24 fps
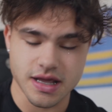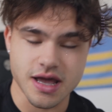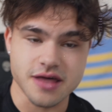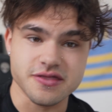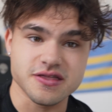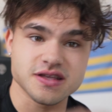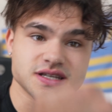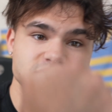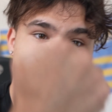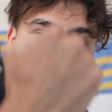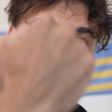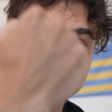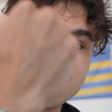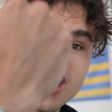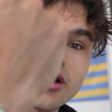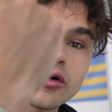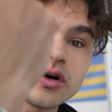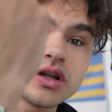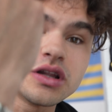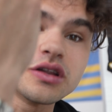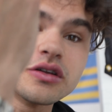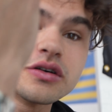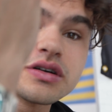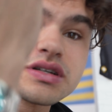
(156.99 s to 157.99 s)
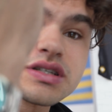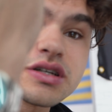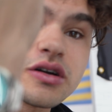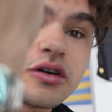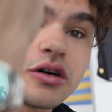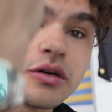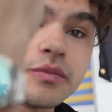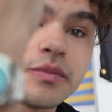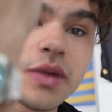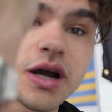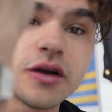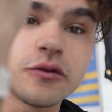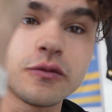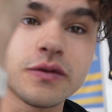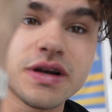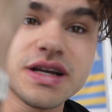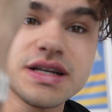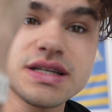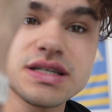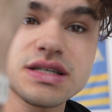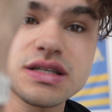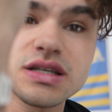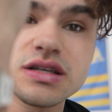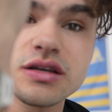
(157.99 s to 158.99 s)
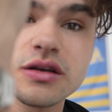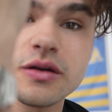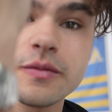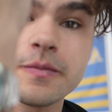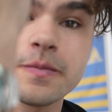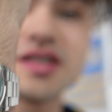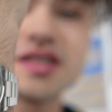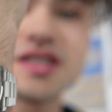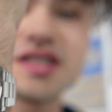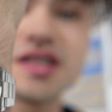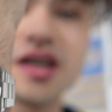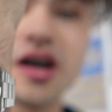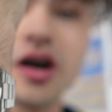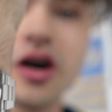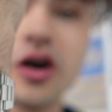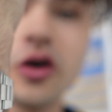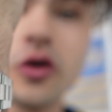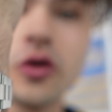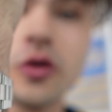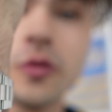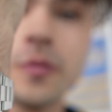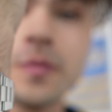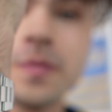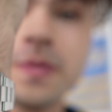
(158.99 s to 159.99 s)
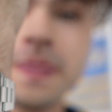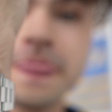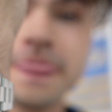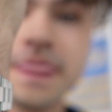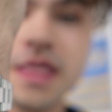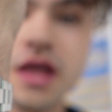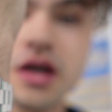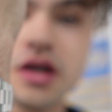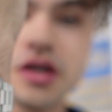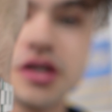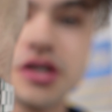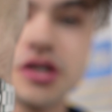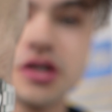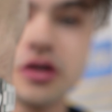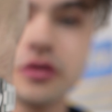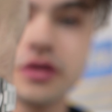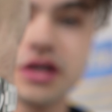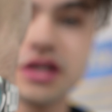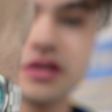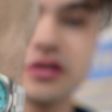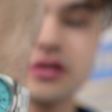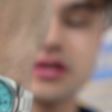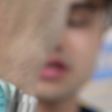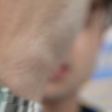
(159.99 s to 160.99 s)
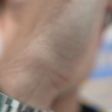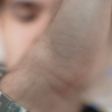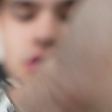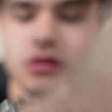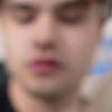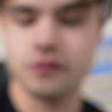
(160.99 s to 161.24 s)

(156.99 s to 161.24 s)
this is how it looks on my wrist. So, you know, it looks all